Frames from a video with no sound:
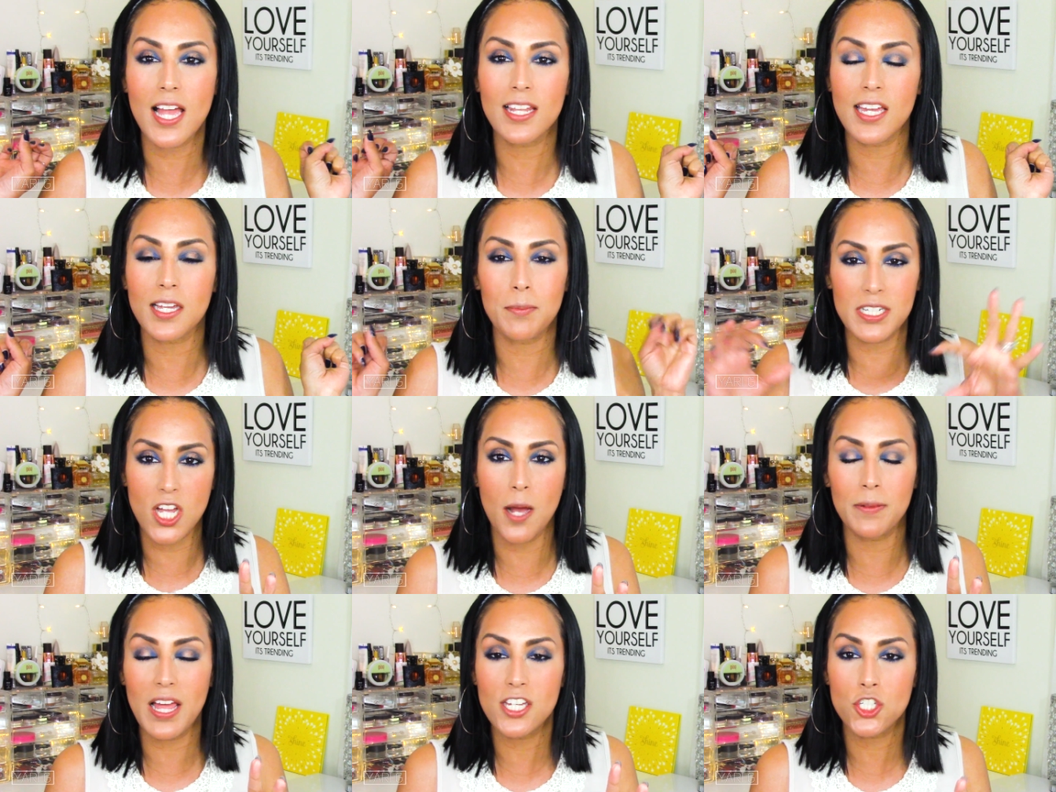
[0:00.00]
I like my
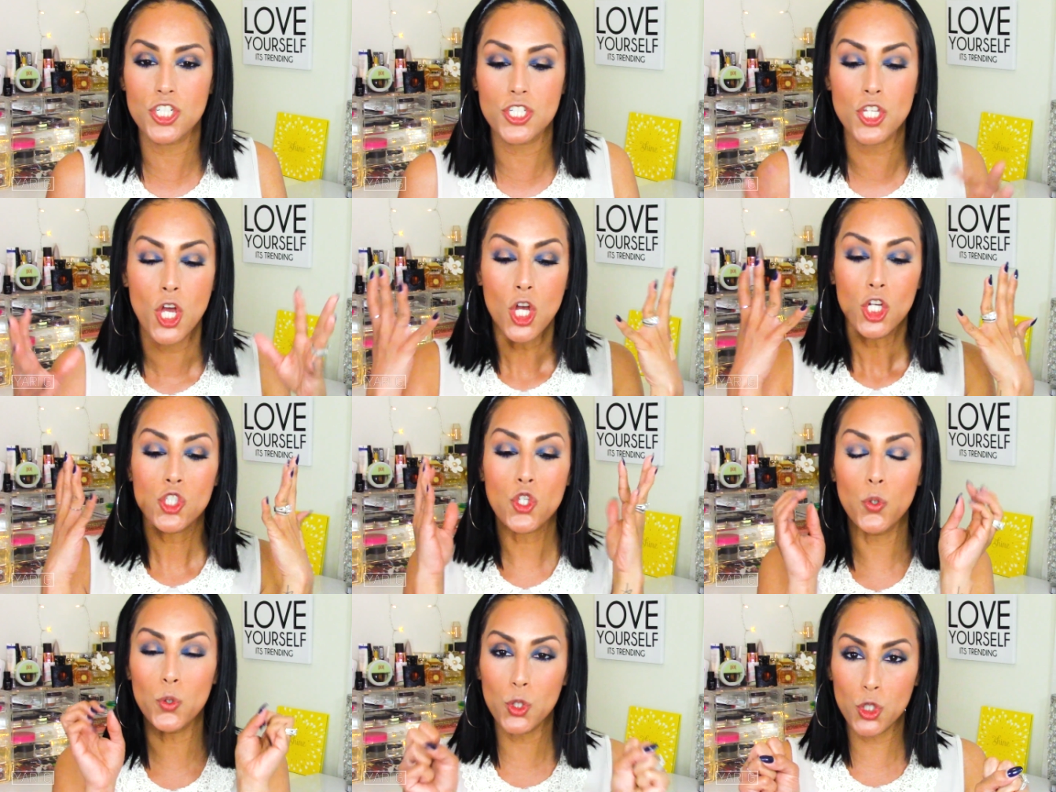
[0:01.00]
top lashes
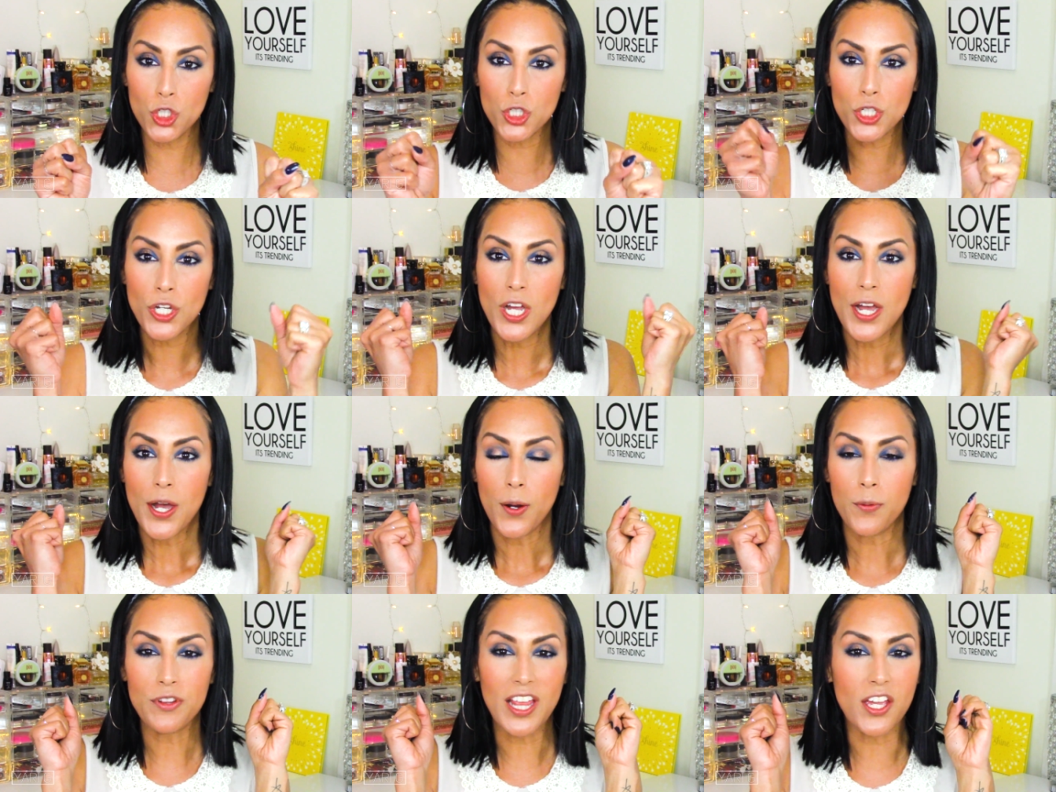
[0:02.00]
to look
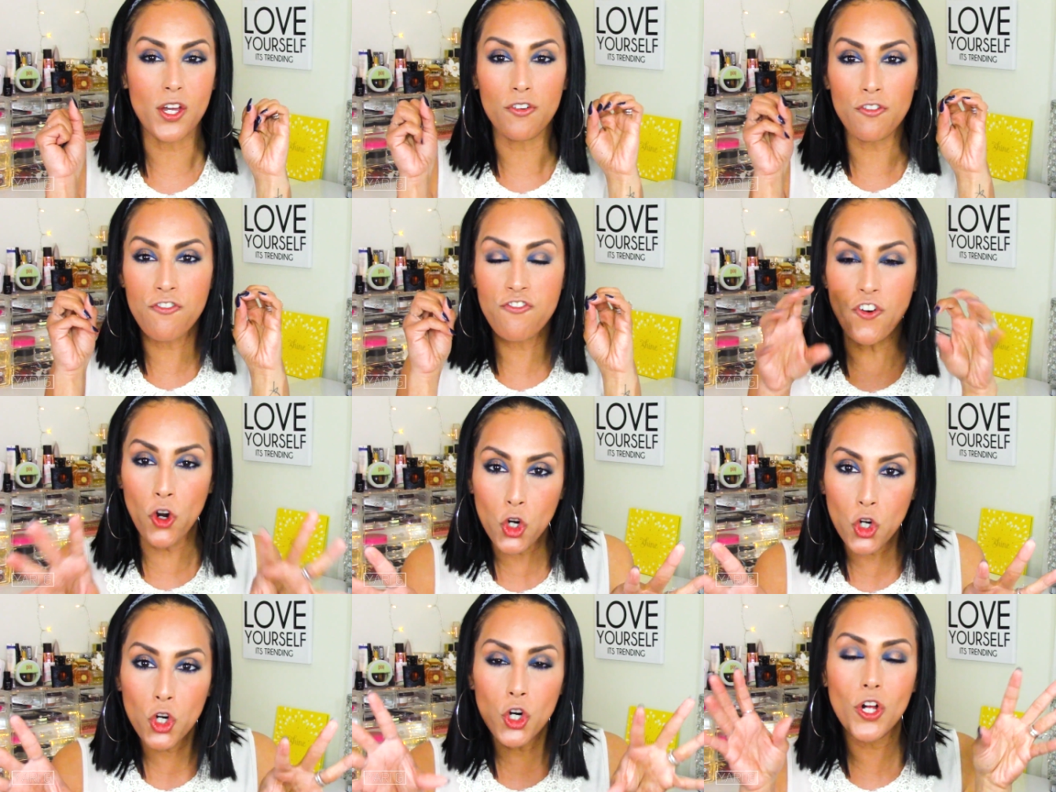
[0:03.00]
like
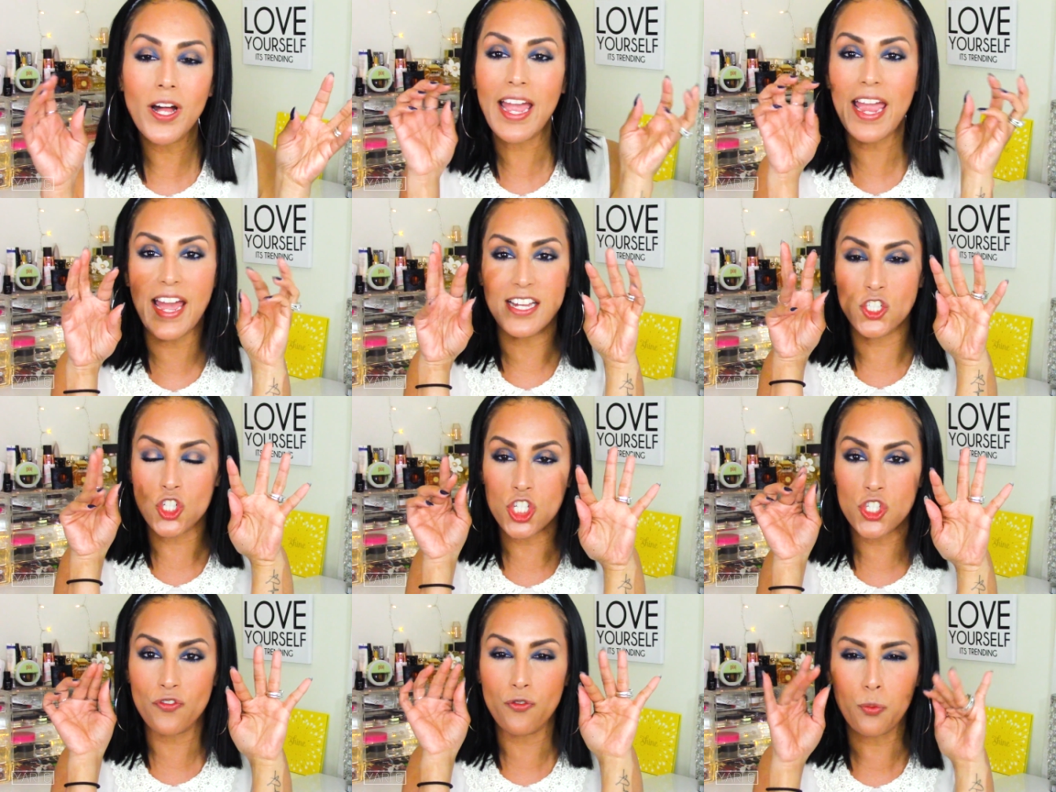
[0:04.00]
full and
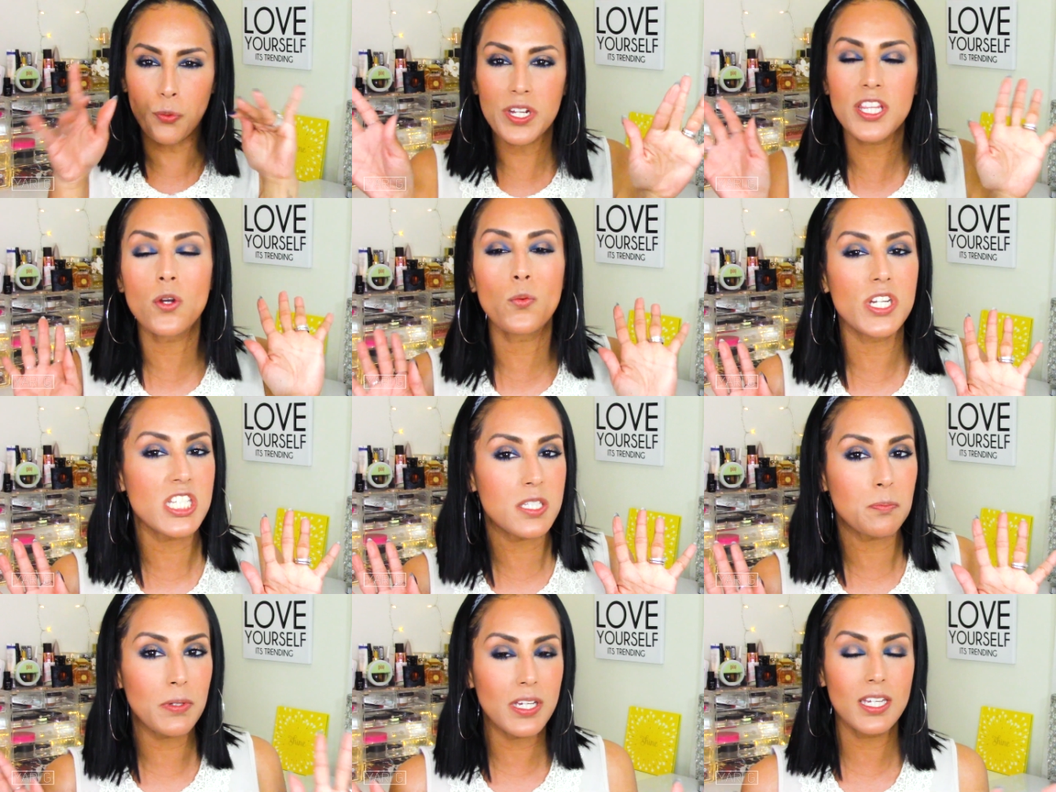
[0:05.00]
just really
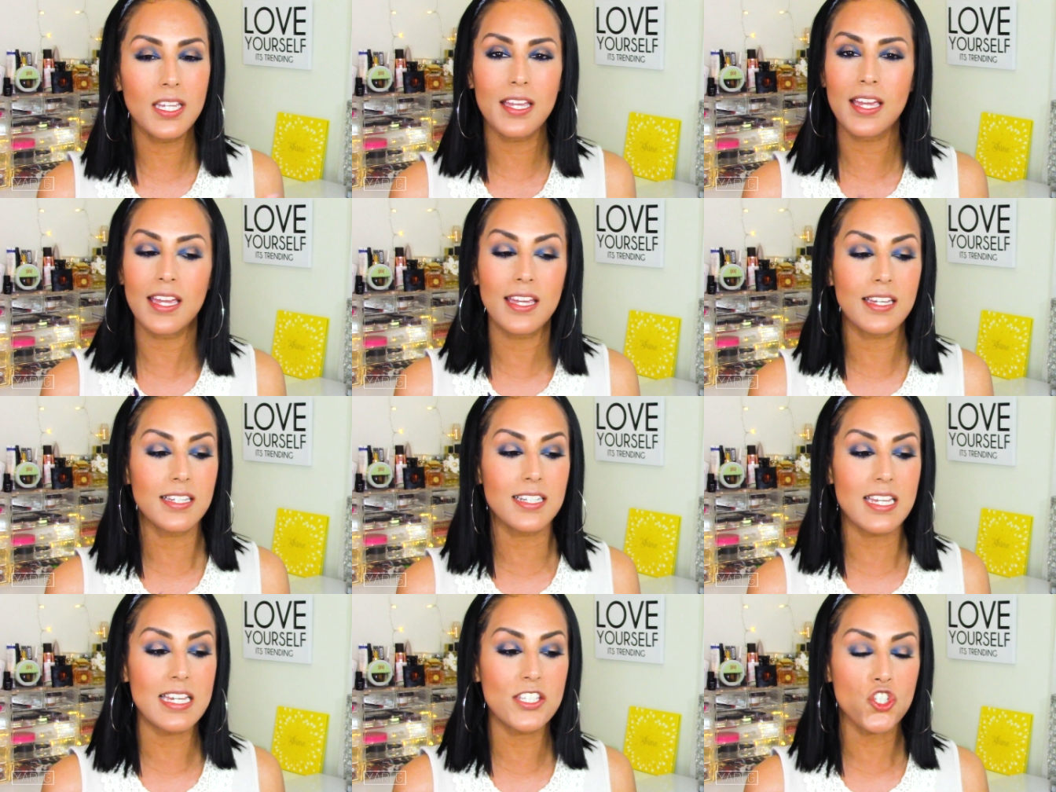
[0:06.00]
wispy
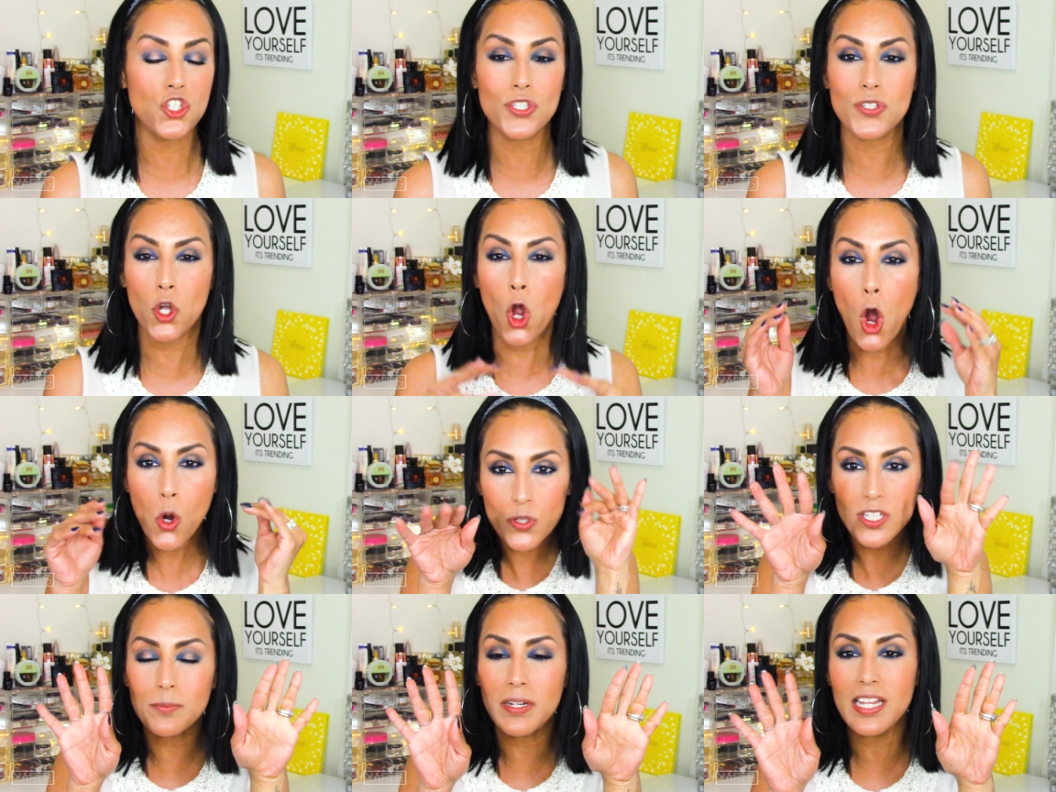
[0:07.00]
and it just
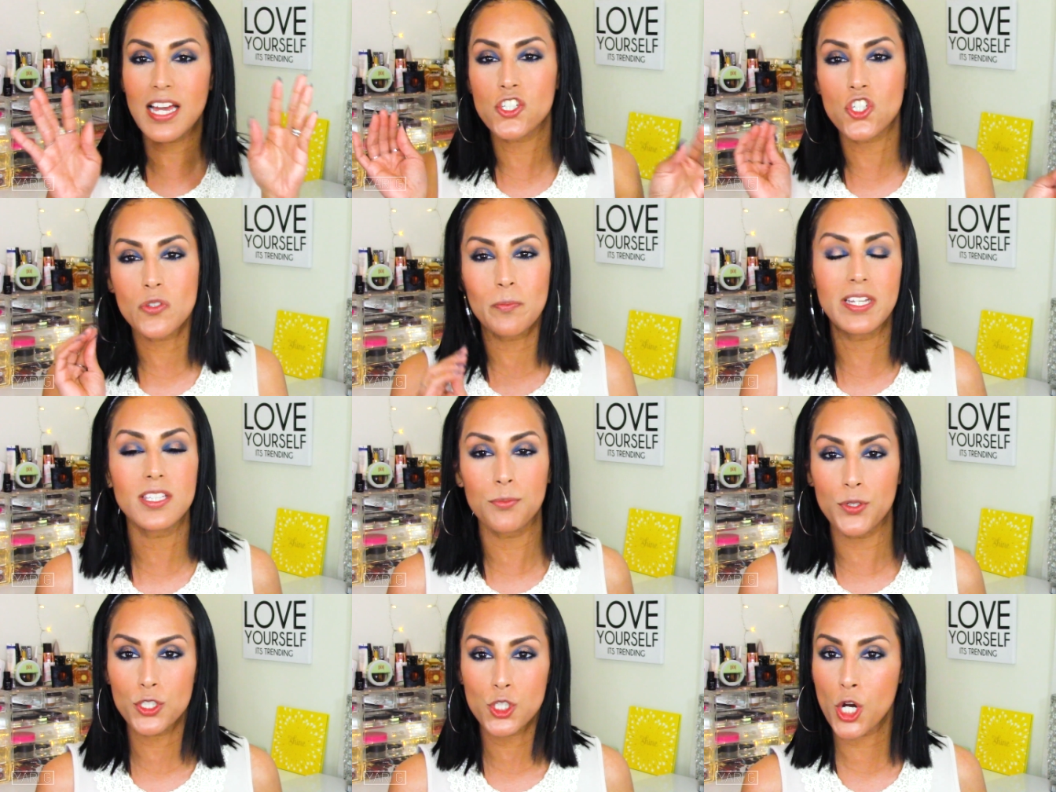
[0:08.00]
coated my lashes, made them
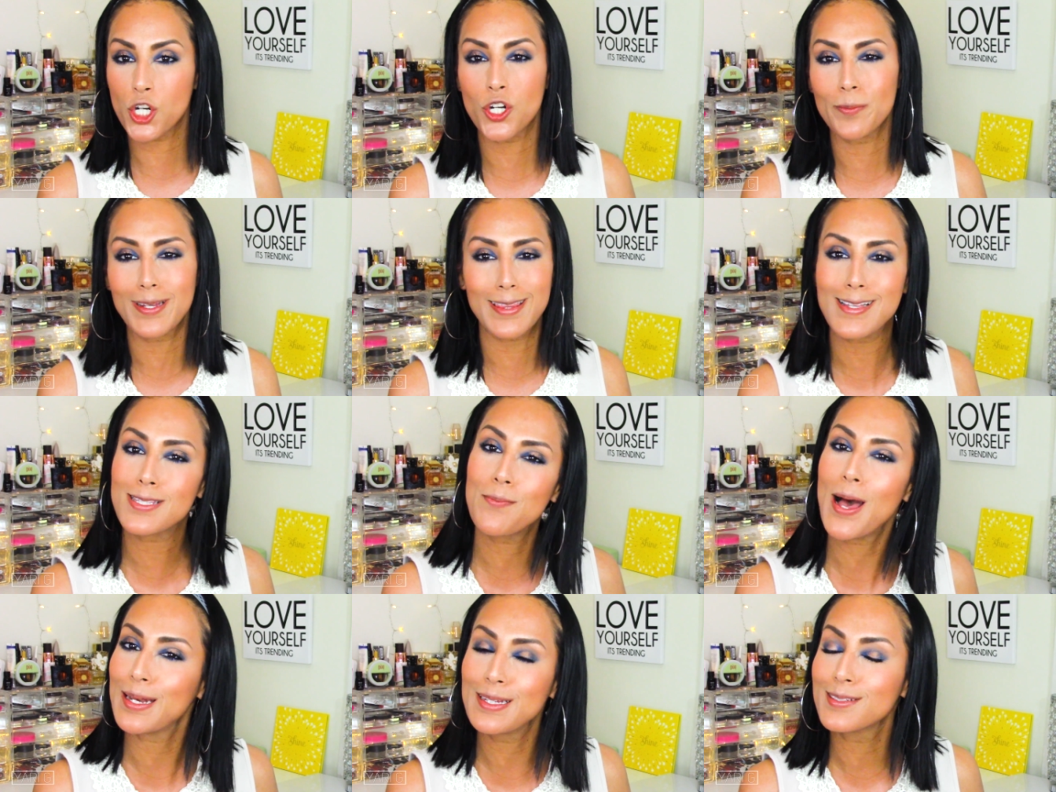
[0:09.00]
look darker, but that's
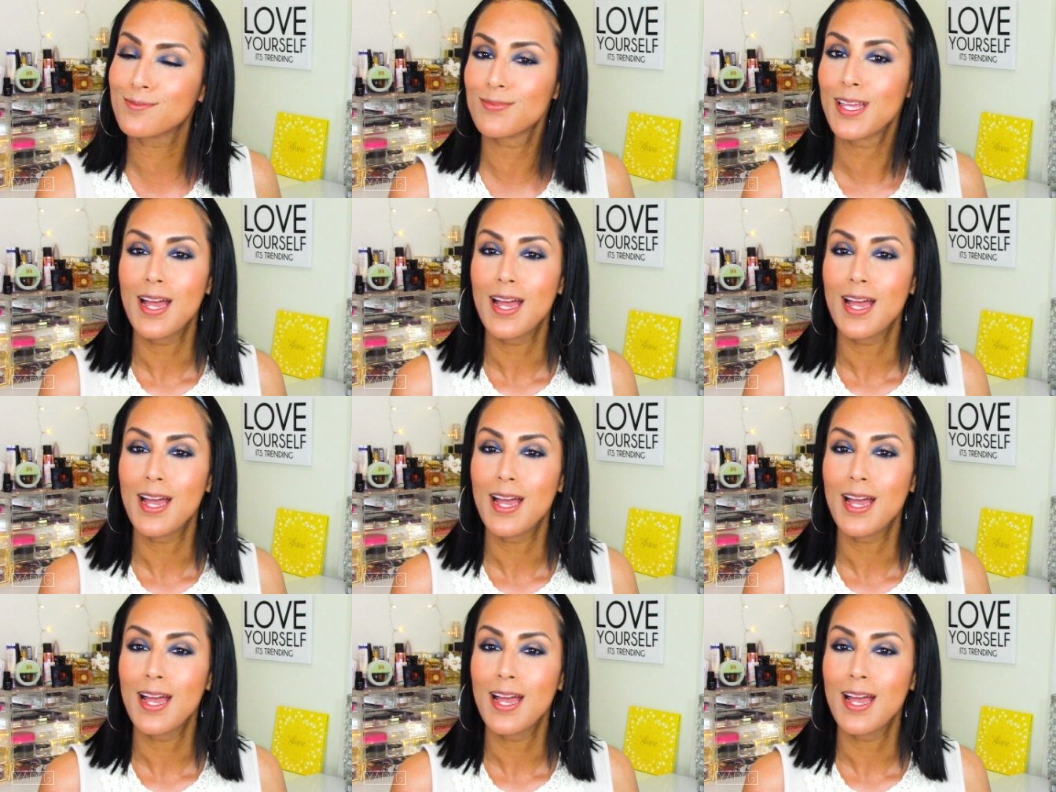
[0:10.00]
about it.